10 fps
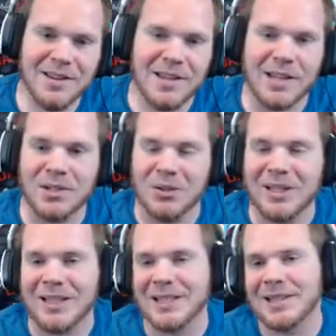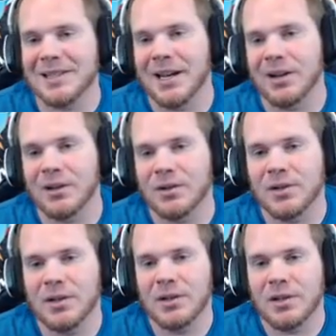It's only these stairs
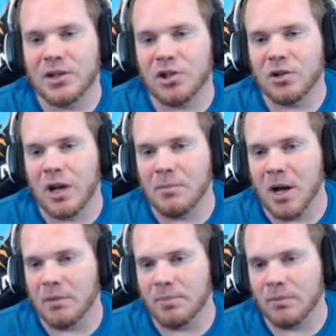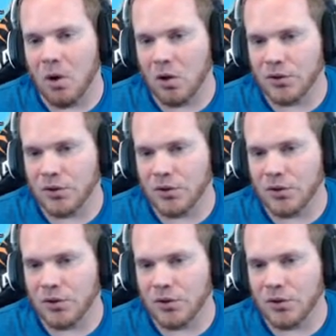that you come up all